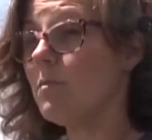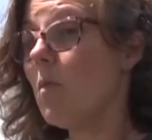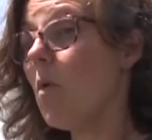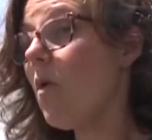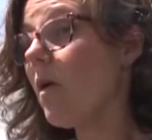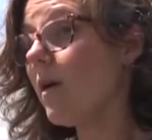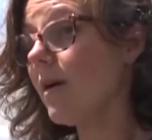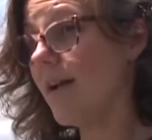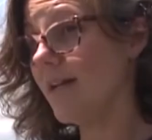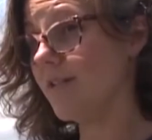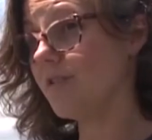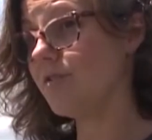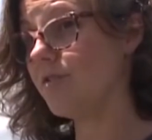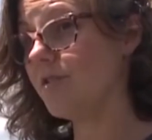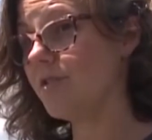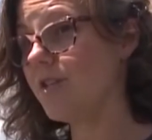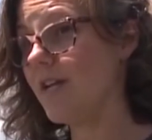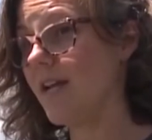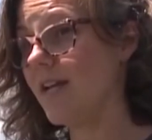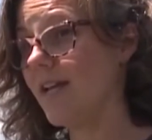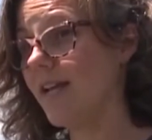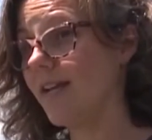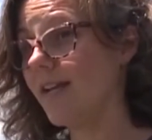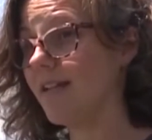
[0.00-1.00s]
more
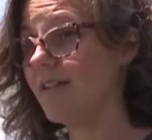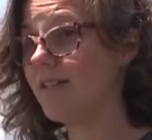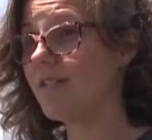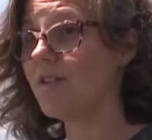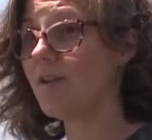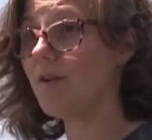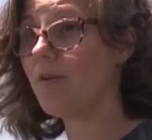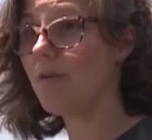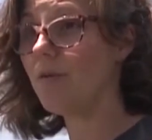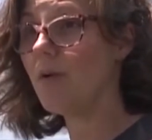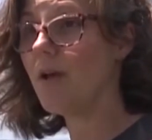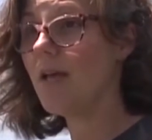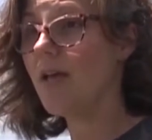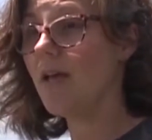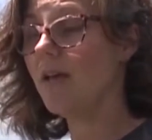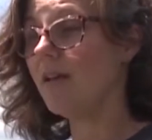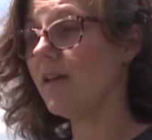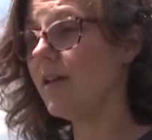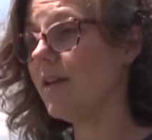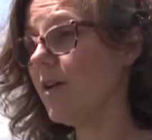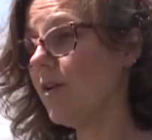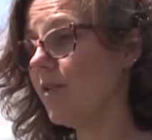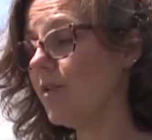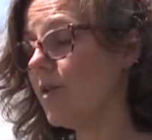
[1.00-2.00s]
estrogenic, and so
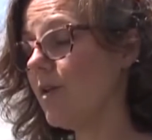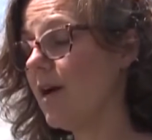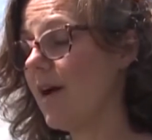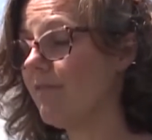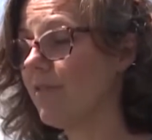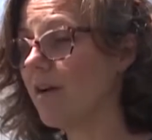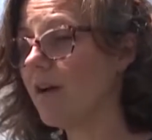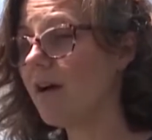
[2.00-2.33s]
you know you have a